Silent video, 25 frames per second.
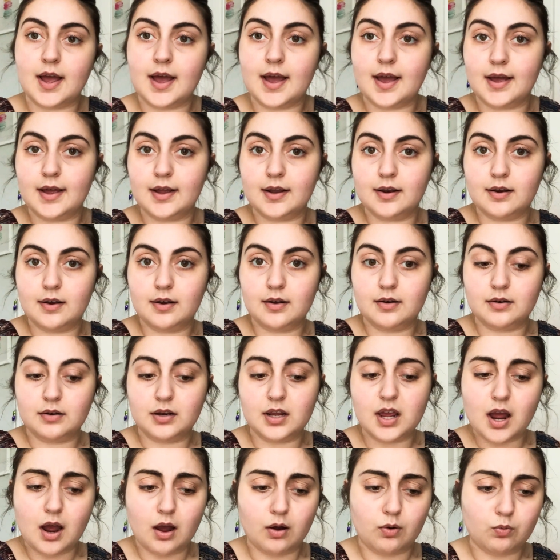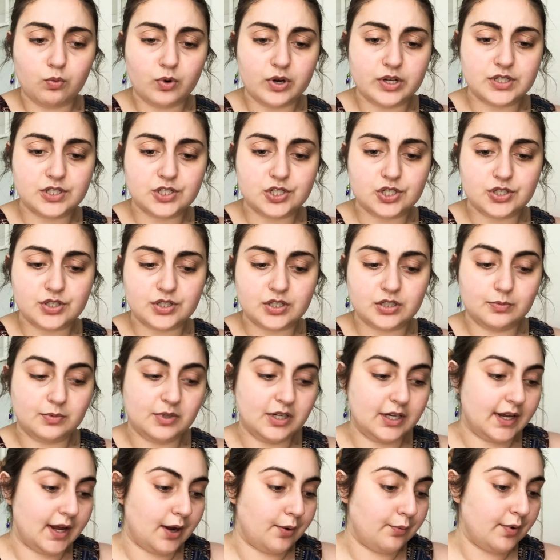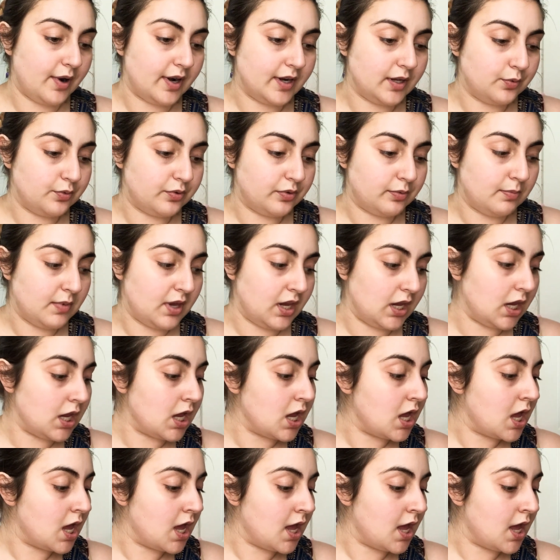and yeah, it's just gonna be a get ready with me,